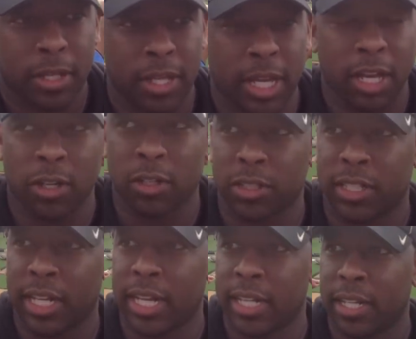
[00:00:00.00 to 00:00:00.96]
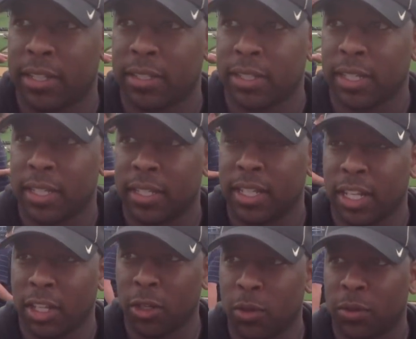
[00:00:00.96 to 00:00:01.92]
they understand that the,
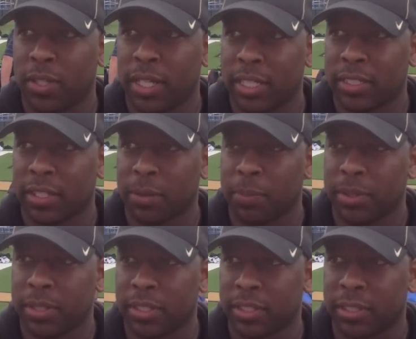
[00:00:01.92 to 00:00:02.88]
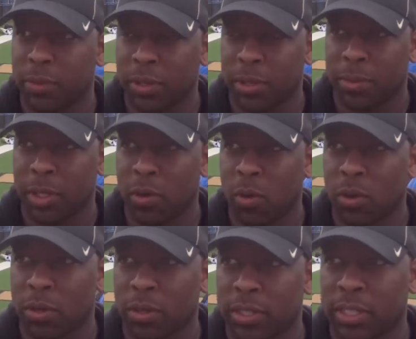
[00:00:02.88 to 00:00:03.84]
the, little things of the position, whether it be
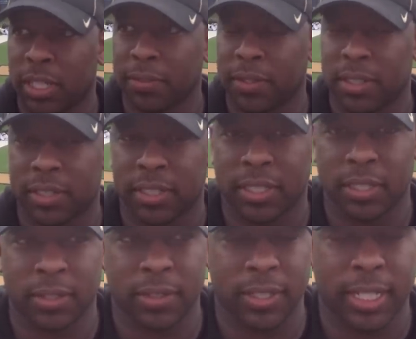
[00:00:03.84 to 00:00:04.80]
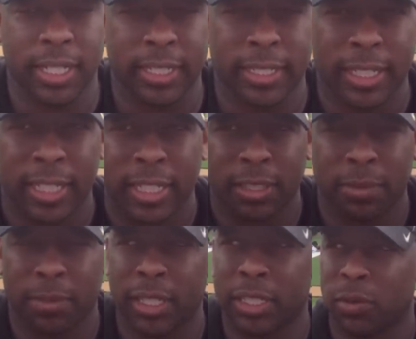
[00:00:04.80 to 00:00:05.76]
corner or safety, are still uh,
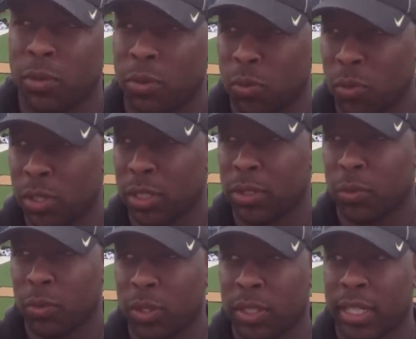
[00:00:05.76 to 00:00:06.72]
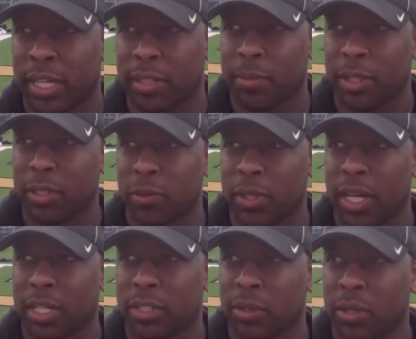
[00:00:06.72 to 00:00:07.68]
some things that we really, really have to make sure we
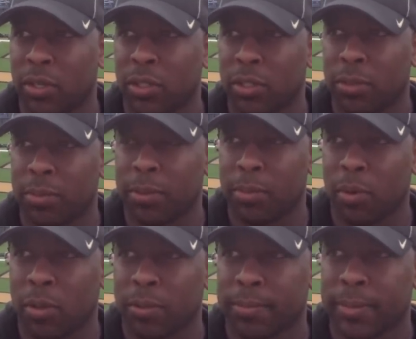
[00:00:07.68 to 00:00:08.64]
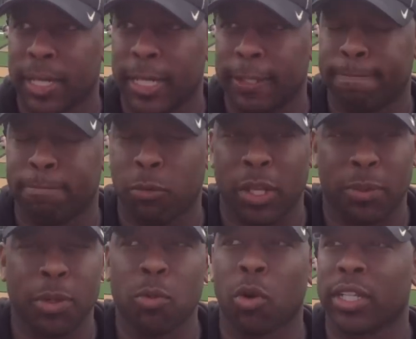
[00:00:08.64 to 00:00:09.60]
concentrate on a little bit more. Um, we have to
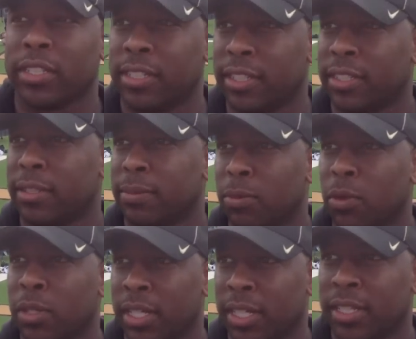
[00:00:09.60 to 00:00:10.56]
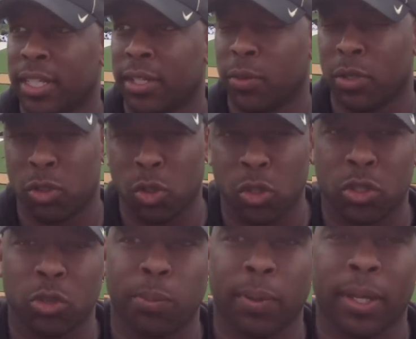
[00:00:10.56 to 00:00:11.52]
be more consistent more than anything. We'll do it
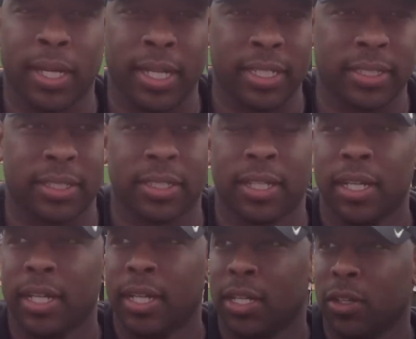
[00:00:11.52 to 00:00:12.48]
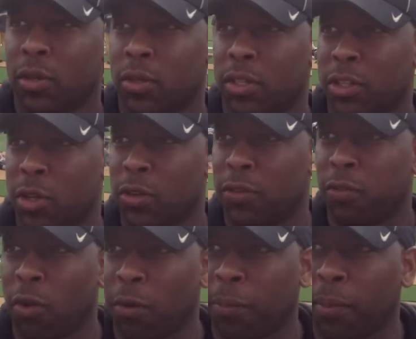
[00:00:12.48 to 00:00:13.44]
two plays and you know, the third or
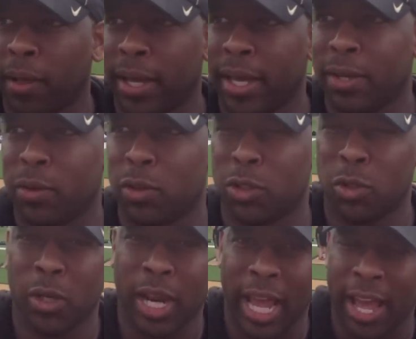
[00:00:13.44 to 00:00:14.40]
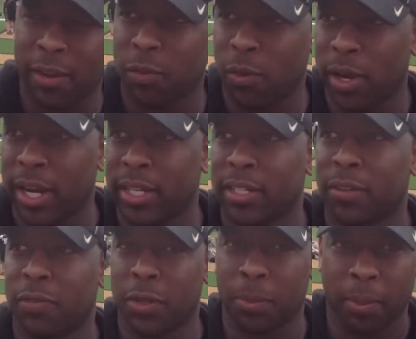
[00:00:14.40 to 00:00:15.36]
fourth play, we'll do it halfway, and then the
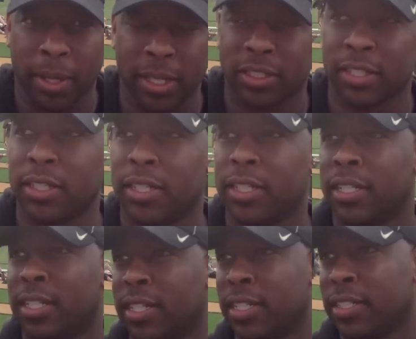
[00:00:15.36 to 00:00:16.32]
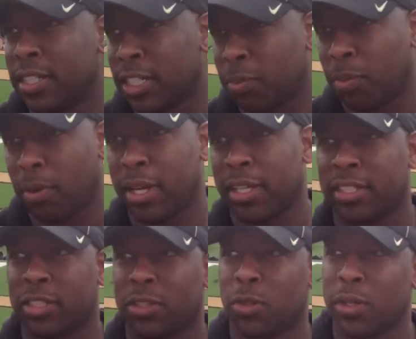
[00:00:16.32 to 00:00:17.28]
fifth play is good, and then the sixth play is
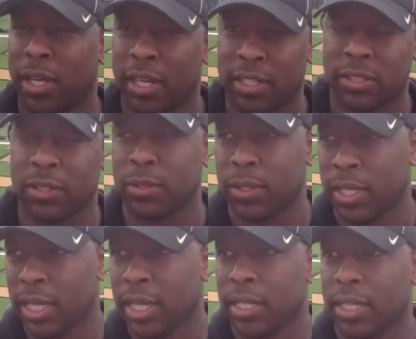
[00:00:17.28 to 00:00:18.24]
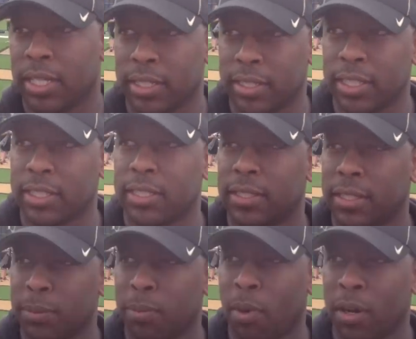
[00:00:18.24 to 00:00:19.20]
just okay. So the
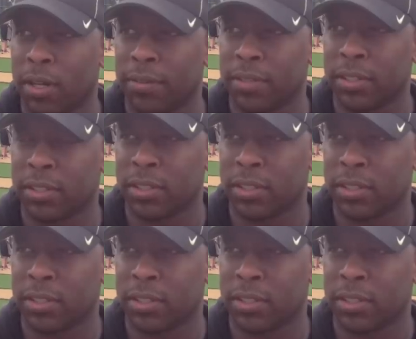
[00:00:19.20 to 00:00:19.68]
consistency part of it is,